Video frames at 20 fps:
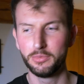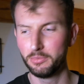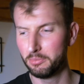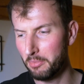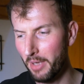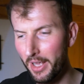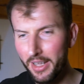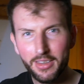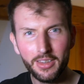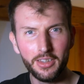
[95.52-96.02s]

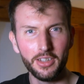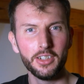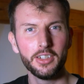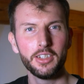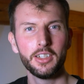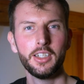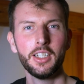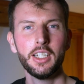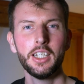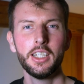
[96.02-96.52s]

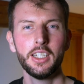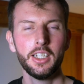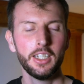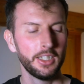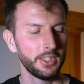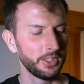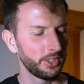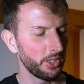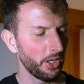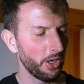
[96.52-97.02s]
method.
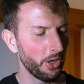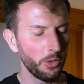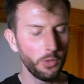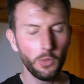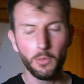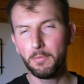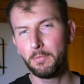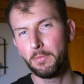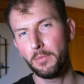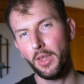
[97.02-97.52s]

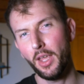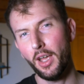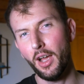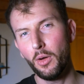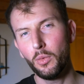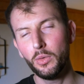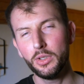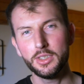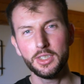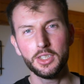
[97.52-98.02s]
So
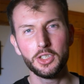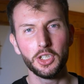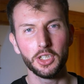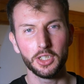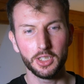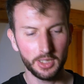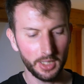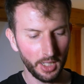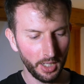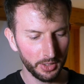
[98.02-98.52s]
I want to
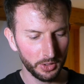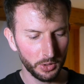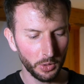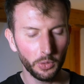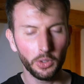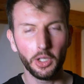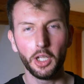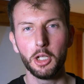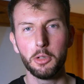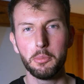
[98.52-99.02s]
just start
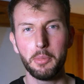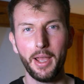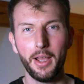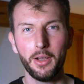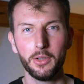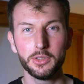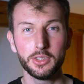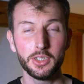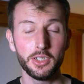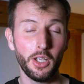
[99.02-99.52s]
talking
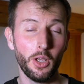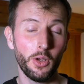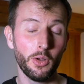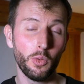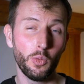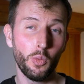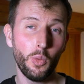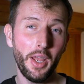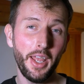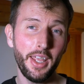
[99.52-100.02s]
about
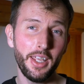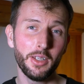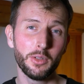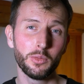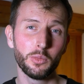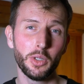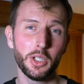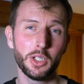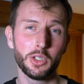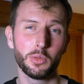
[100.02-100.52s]
a way
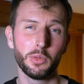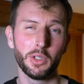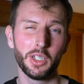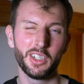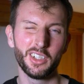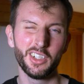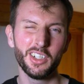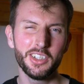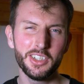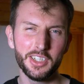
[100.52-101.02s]
in which we
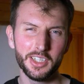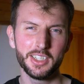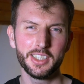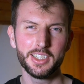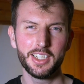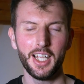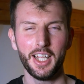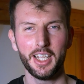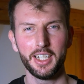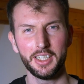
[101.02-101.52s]
can
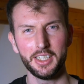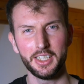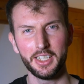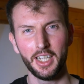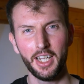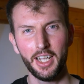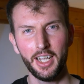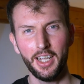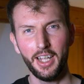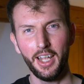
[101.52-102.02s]
understand
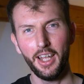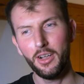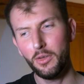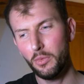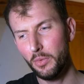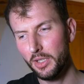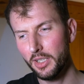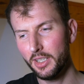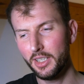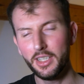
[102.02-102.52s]
how
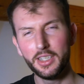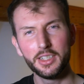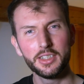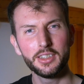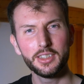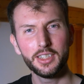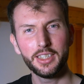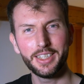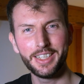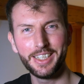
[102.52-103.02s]
we can